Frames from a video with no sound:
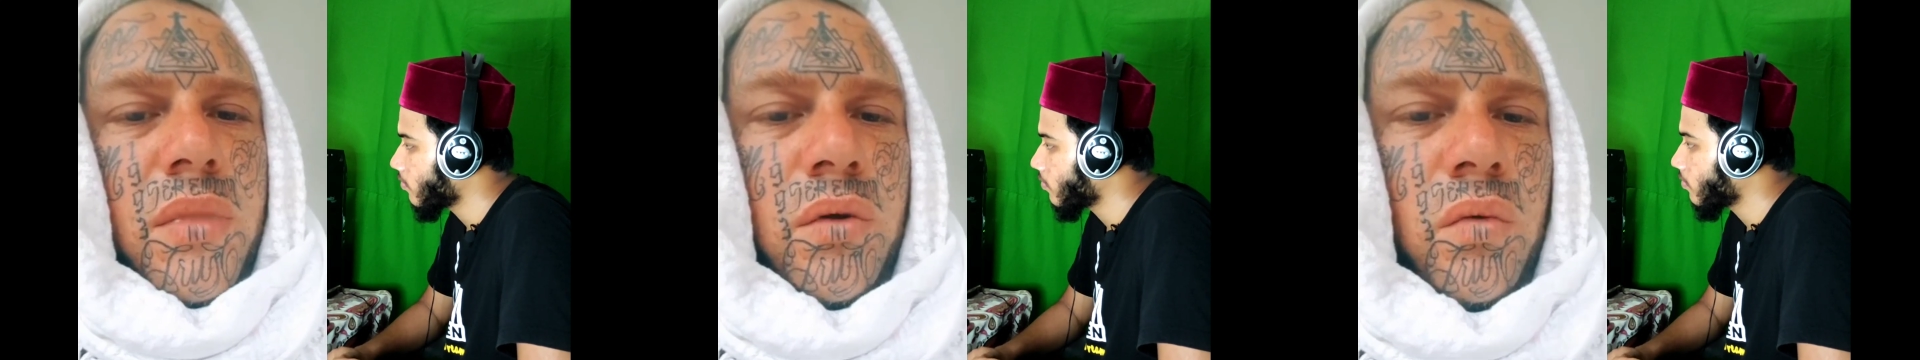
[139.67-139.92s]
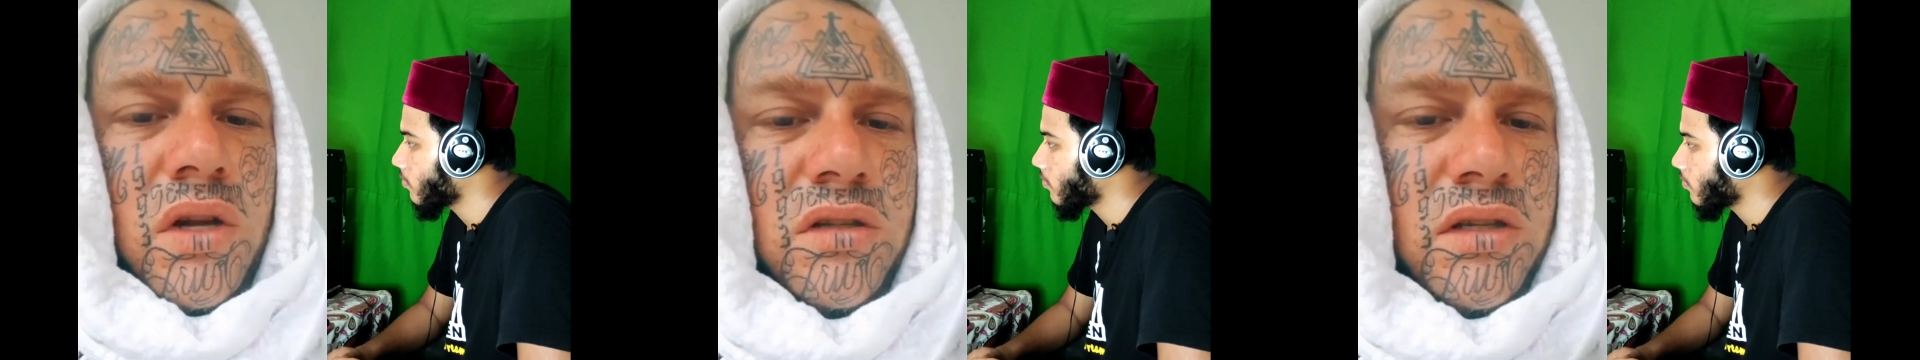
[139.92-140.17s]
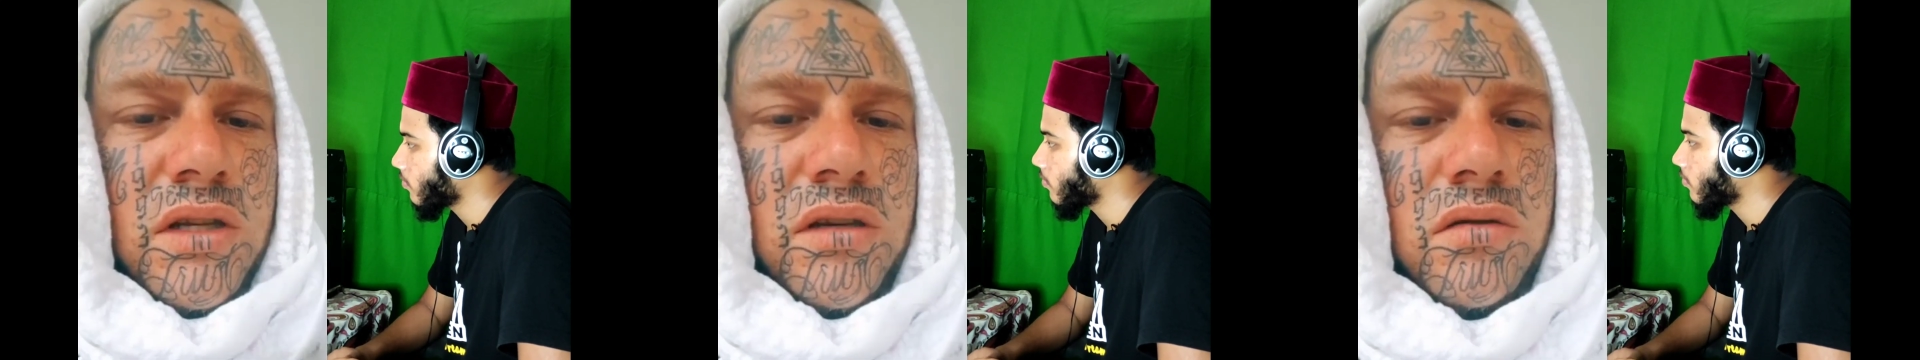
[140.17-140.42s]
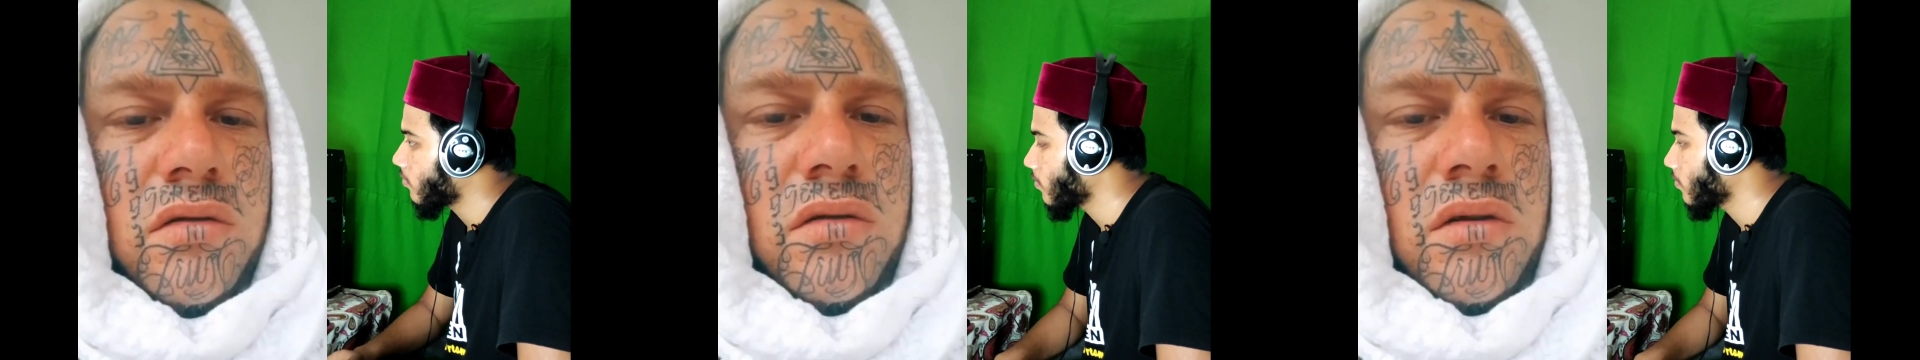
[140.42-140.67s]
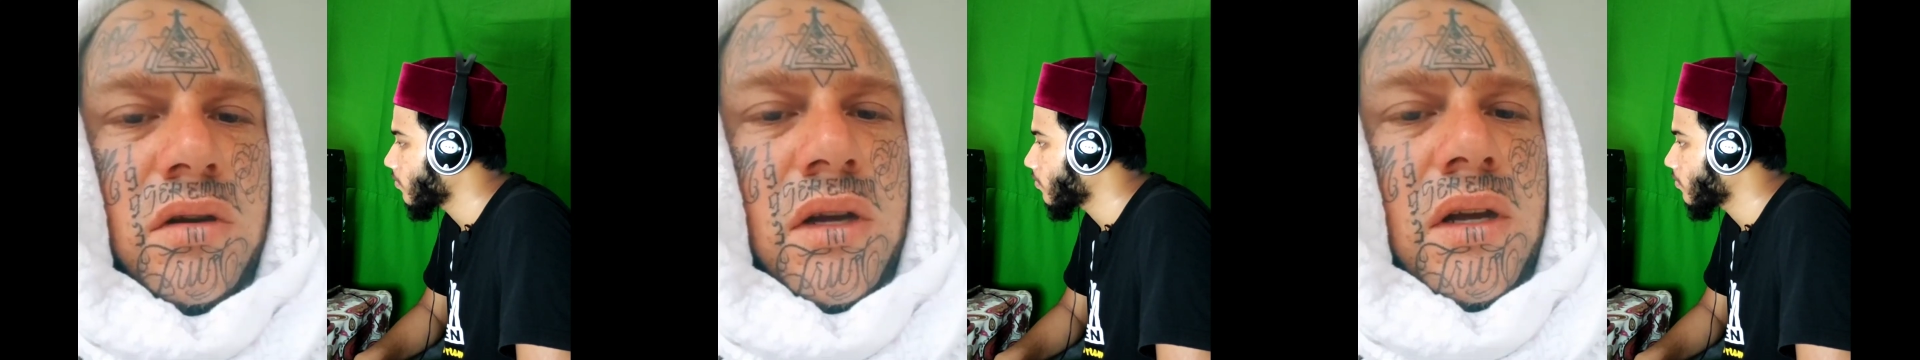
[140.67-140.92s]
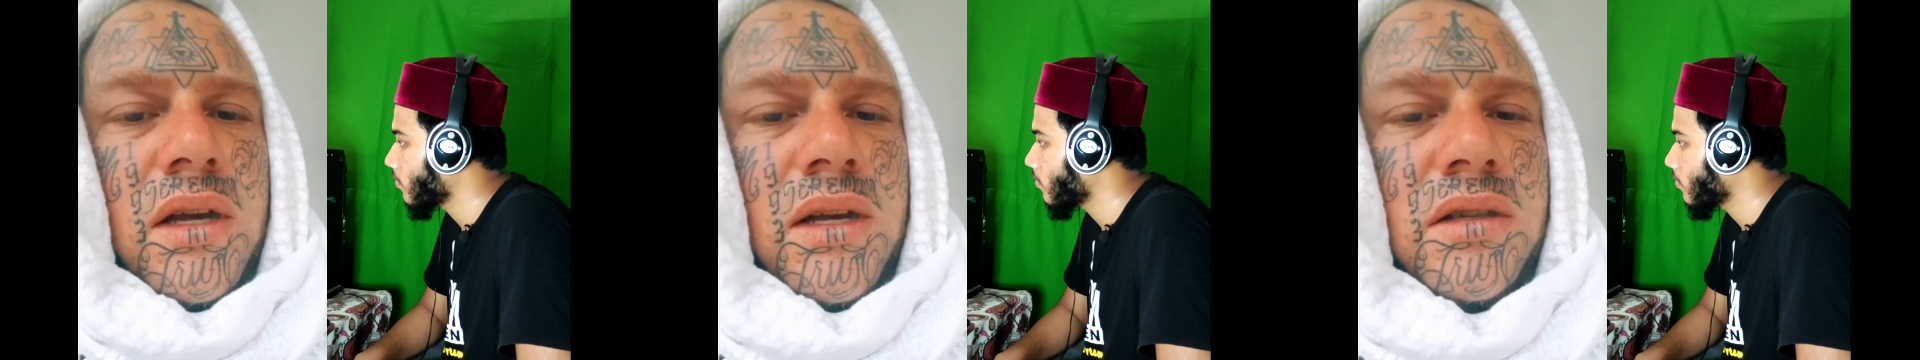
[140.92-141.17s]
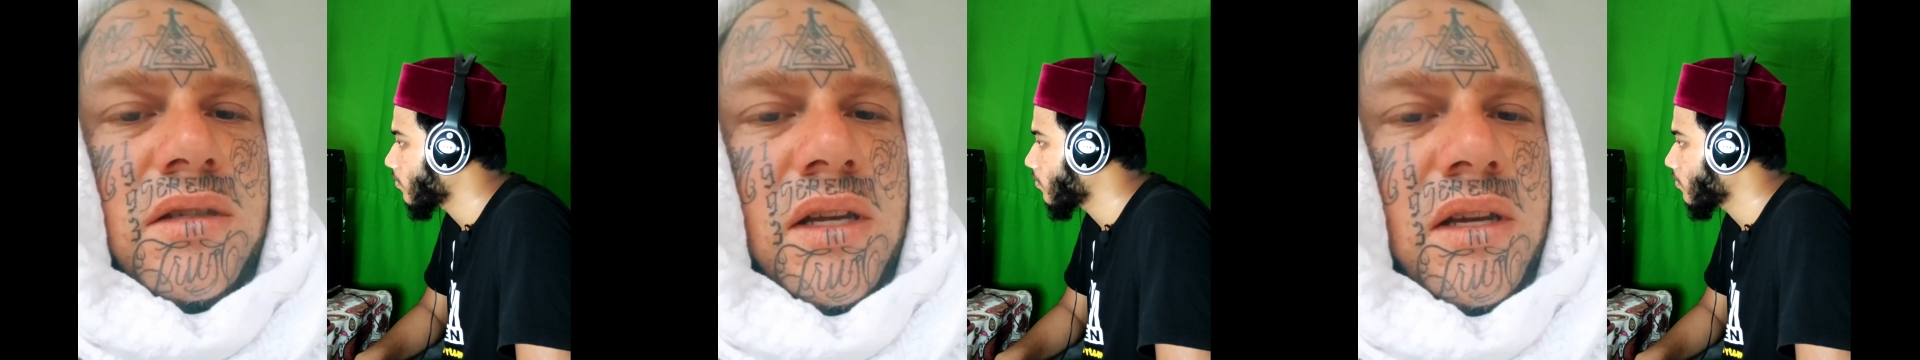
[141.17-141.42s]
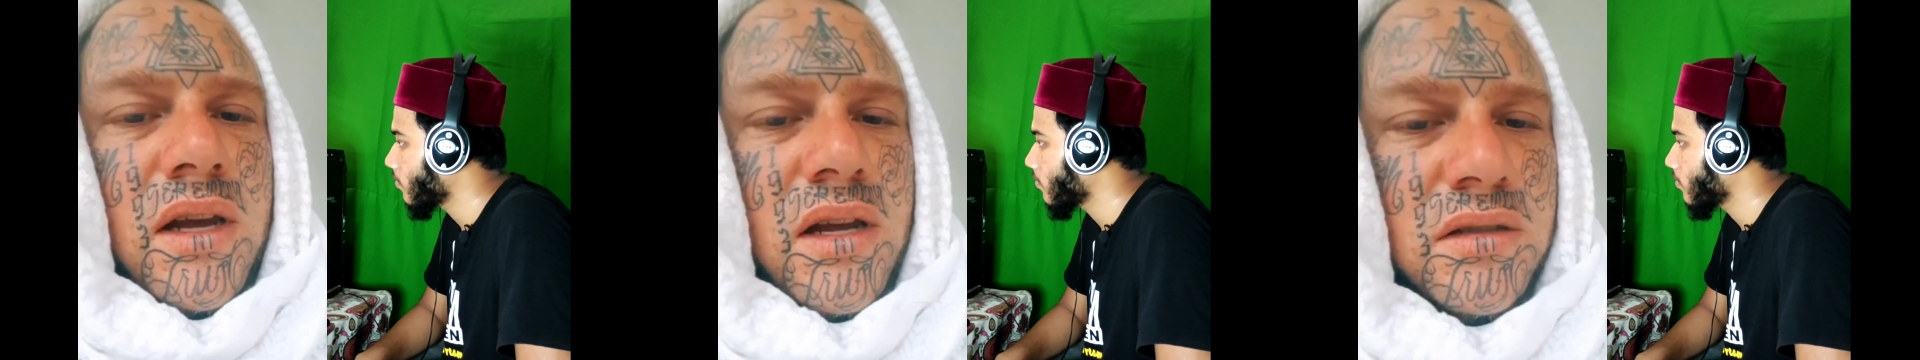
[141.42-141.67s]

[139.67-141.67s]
But what did he do? He said,